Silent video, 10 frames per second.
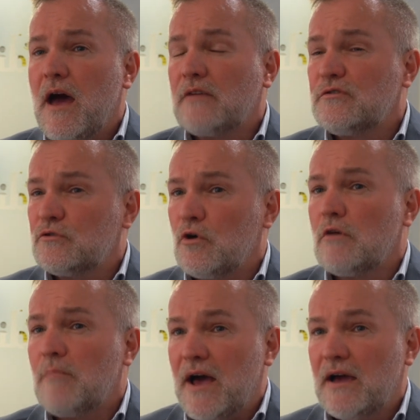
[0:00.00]

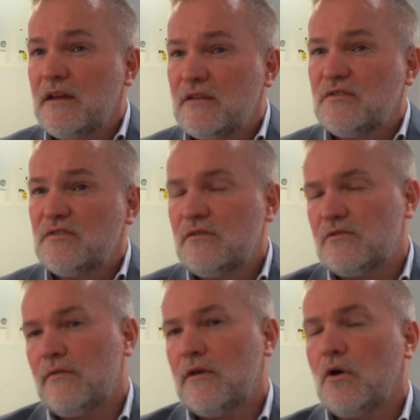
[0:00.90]
strong markets,
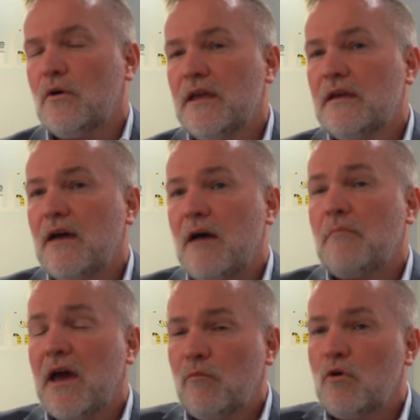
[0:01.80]
so that your income
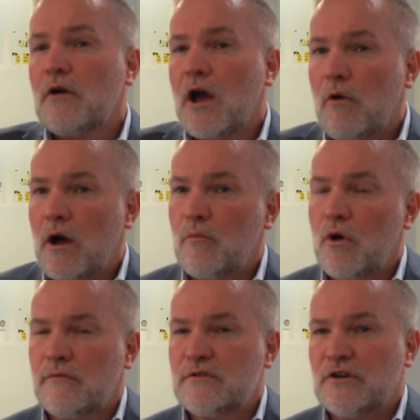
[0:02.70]
may well go up
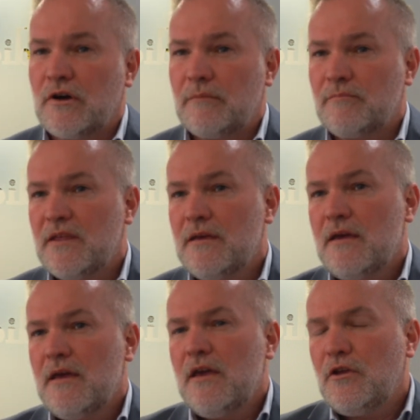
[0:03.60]
over time.
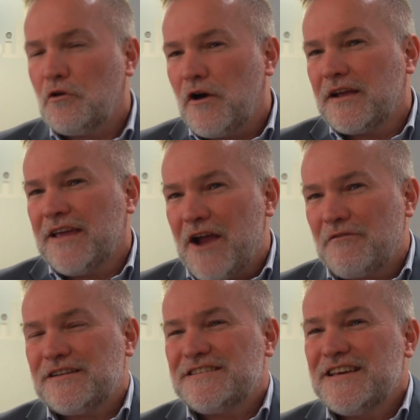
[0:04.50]
You're not
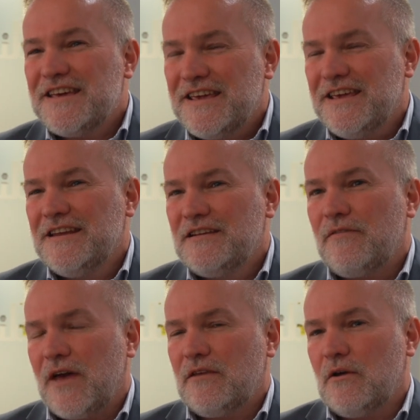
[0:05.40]
guaranteed
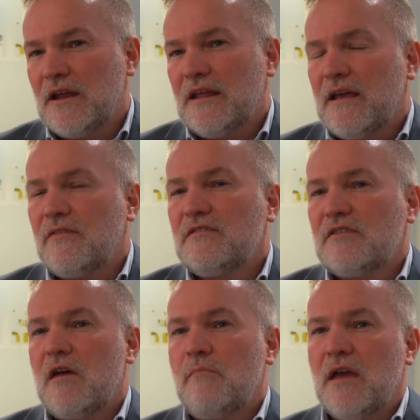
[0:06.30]
that you're going to get the
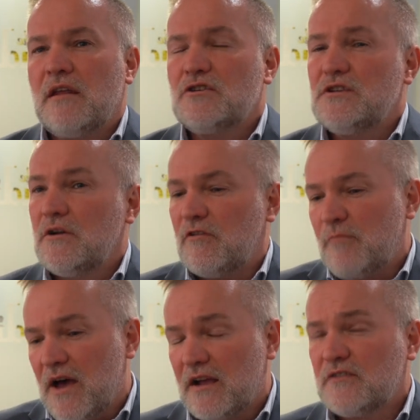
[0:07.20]
same amount each year. If
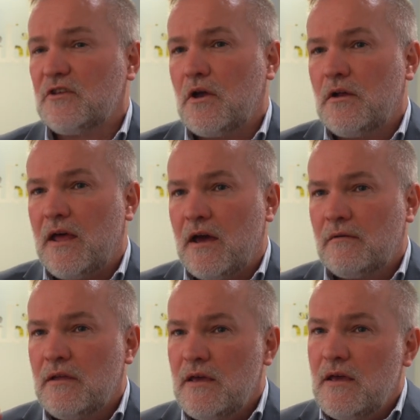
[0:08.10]
markets go
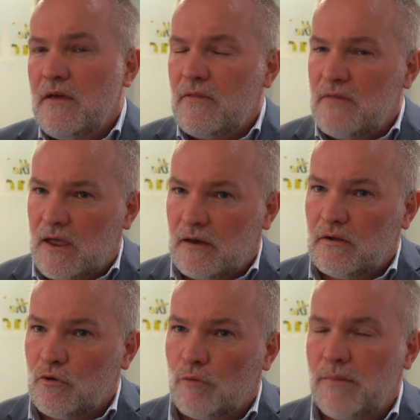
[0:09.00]
down,
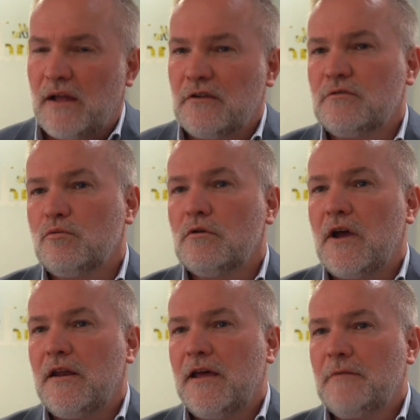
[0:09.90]
then your balance will
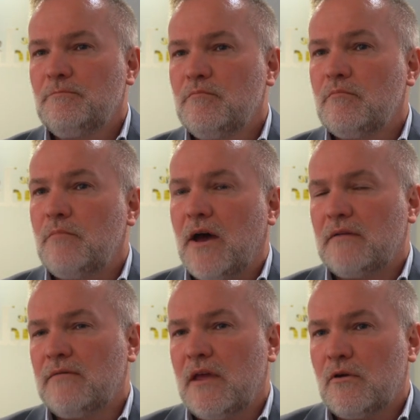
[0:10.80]
go down,
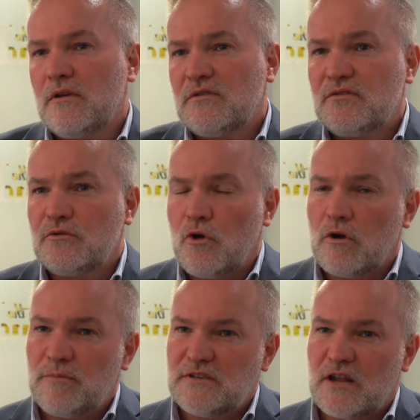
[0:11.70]
but there is
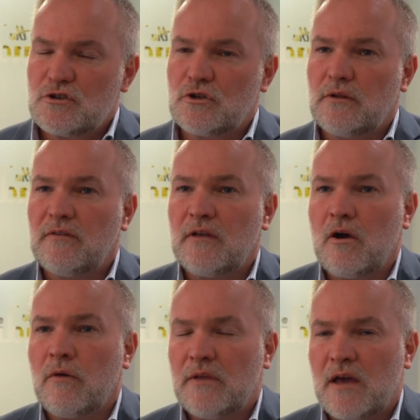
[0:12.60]
strong potential
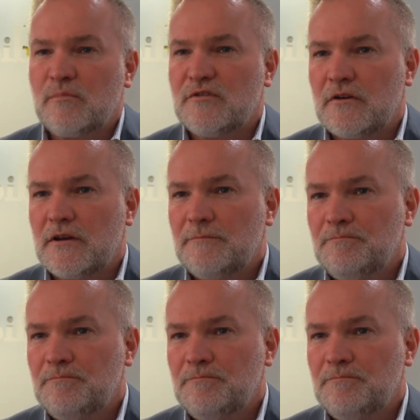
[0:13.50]
on the upside.